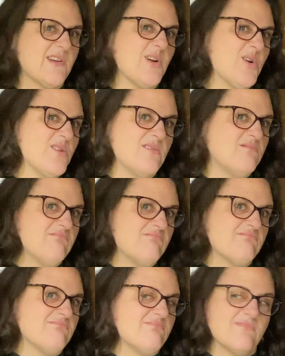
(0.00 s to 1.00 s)
Curtain.
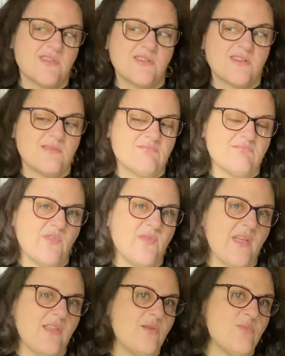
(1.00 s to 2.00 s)
I'm just gonna move
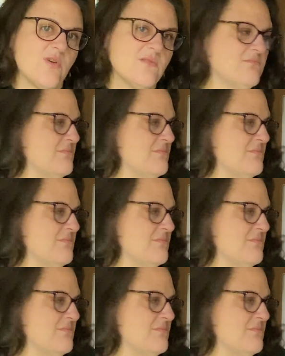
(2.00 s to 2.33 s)
that a little more.